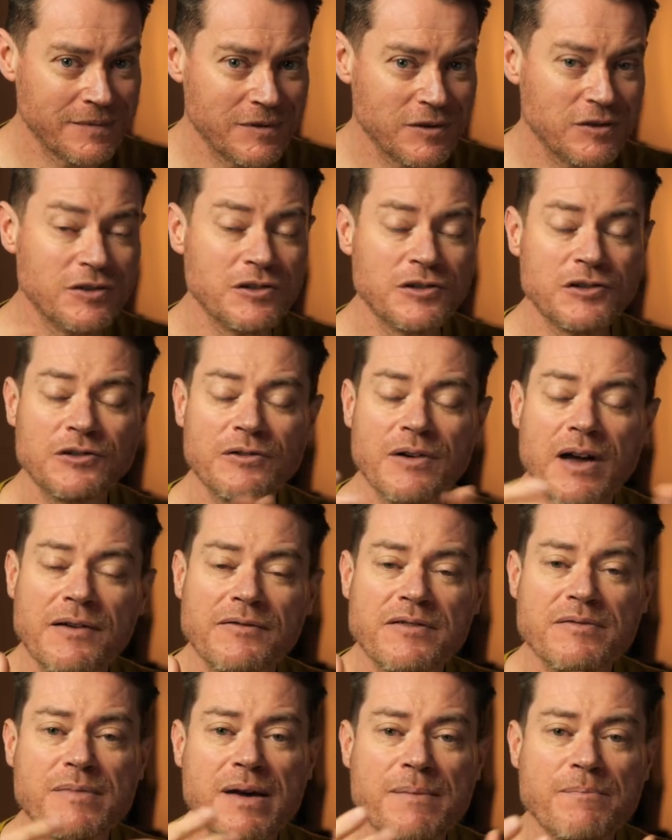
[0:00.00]
Just try to
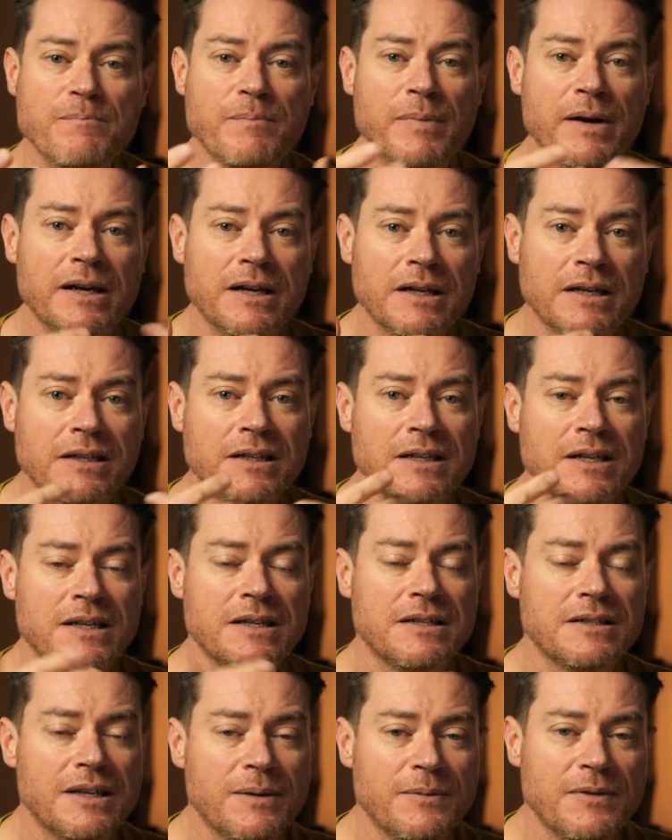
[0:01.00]
remember
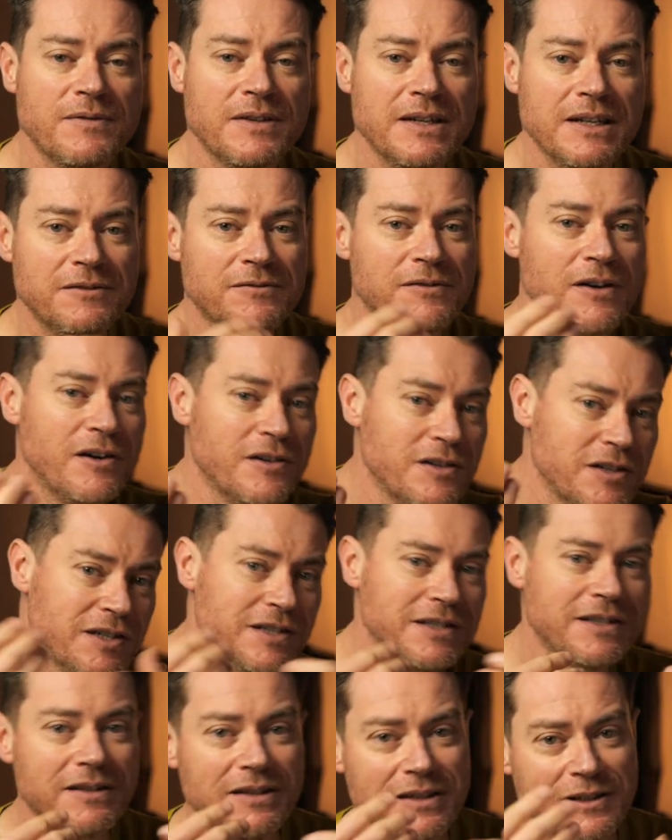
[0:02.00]
some of the
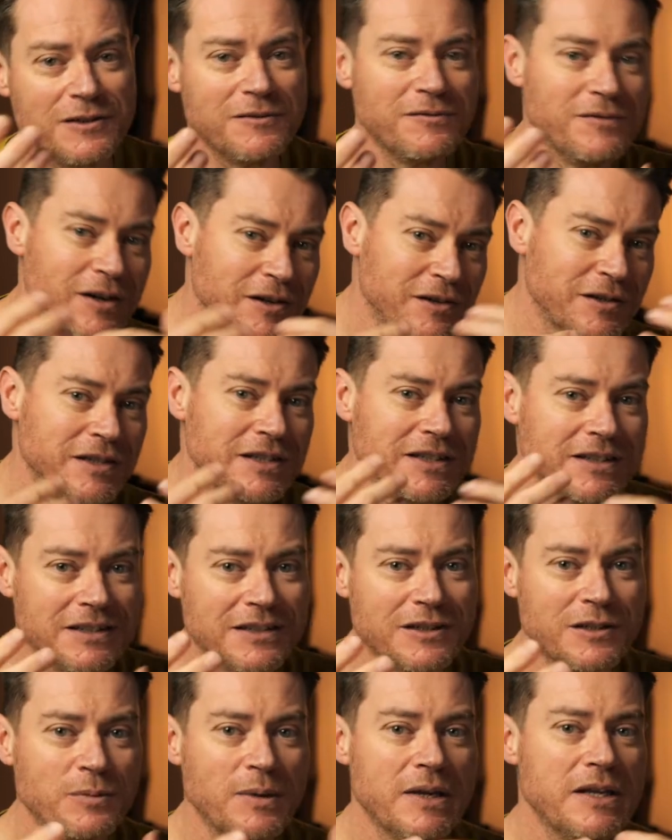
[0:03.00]
advantages and disadvantages,
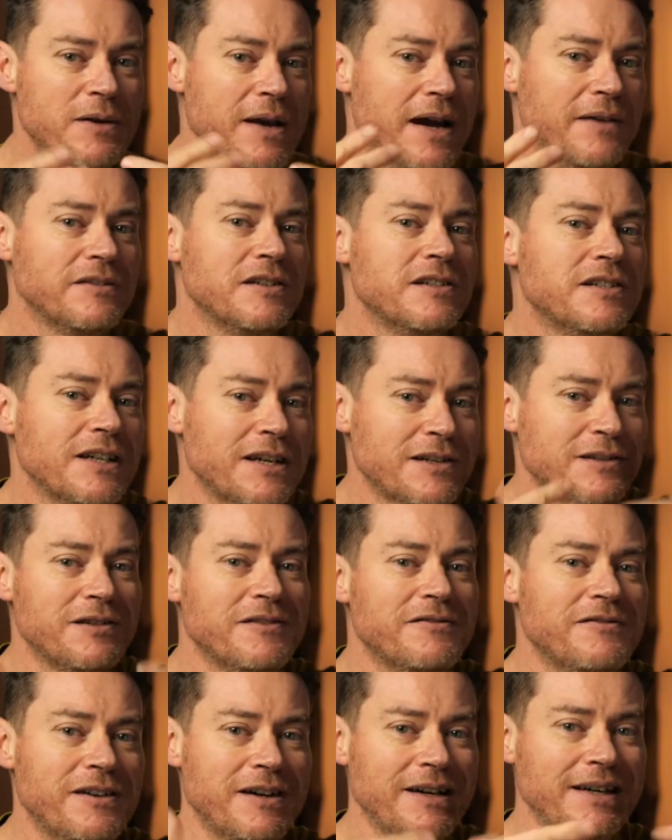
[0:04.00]
because when you have to
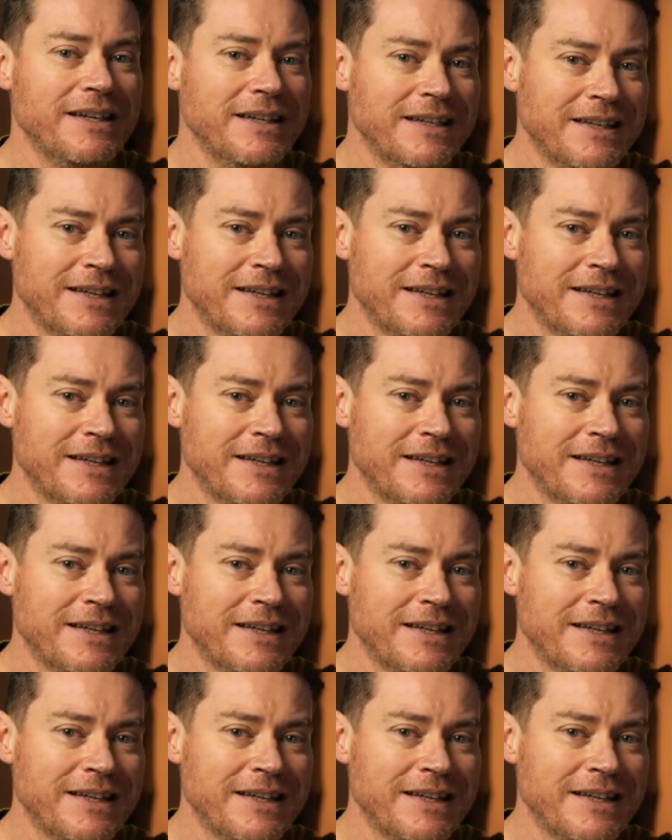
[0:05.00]
justify